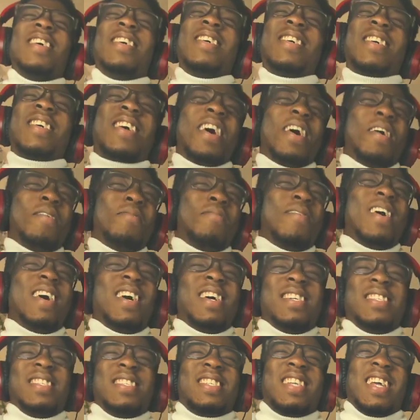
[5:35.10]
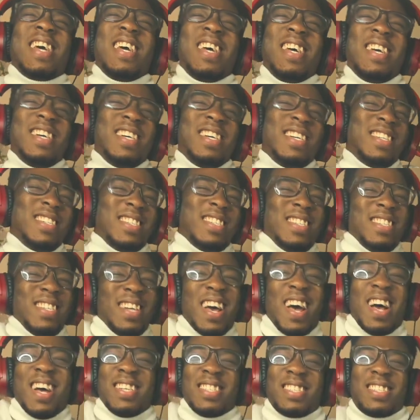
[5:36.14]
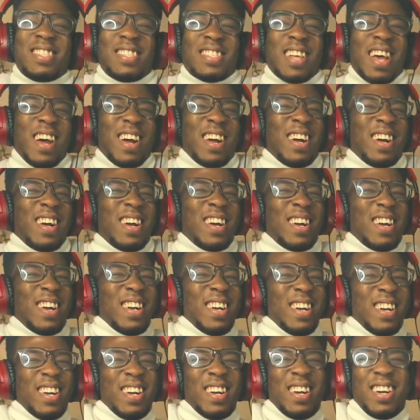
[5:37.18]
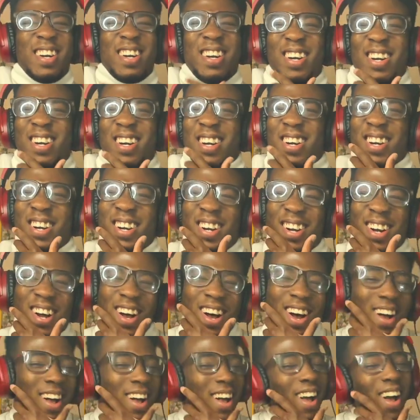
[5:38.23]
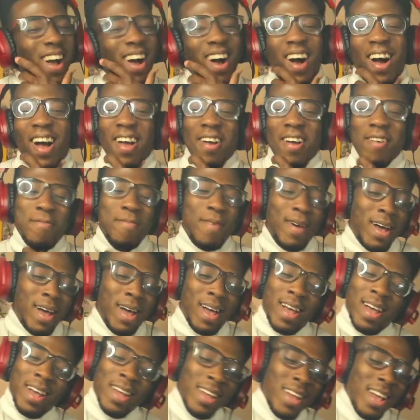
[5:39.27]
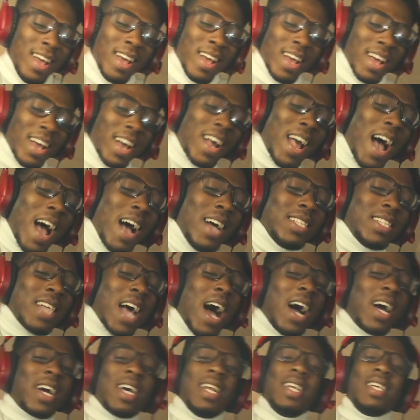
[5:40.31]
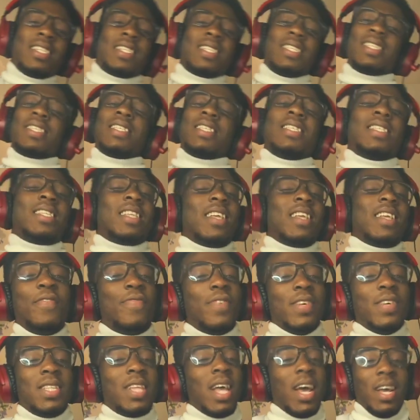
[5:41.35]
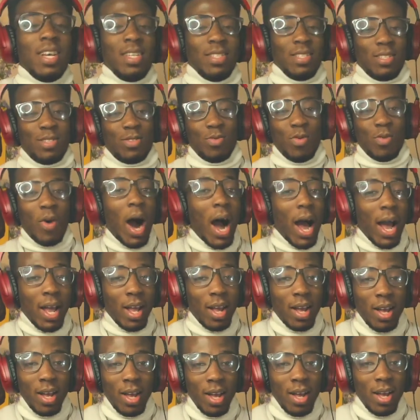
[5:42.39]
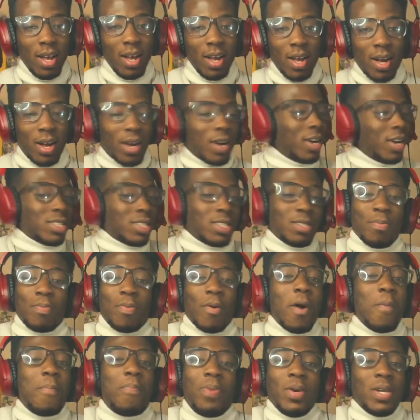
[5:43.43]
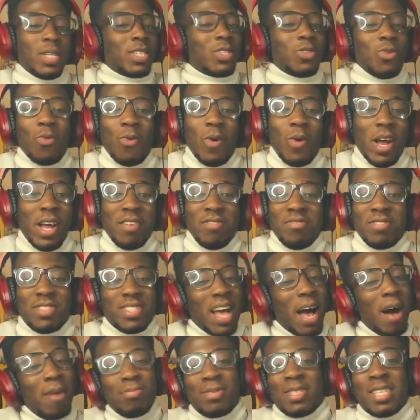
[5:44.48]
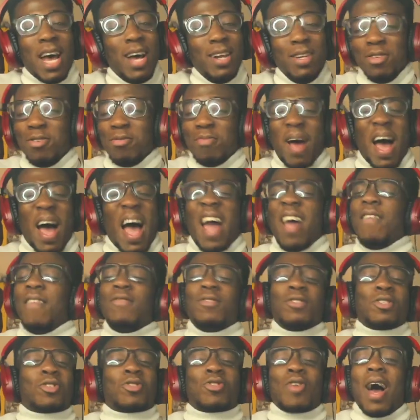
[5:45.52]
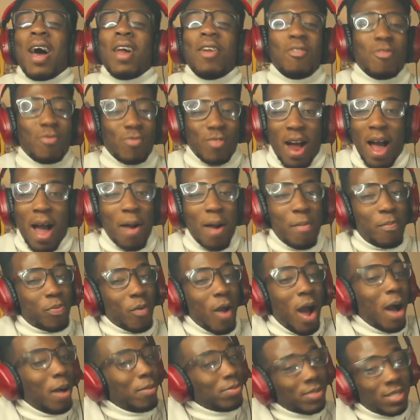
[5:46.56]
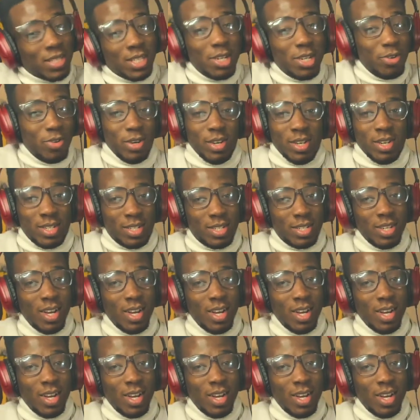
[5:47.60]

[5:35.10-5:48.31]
Come on, G. Yes, sir. Hey, man. Guys, I can listen to D for days. Why? Because the boy brings the waves. I'm telling you, man, I ain't even trying to rap, bro. I'm serious.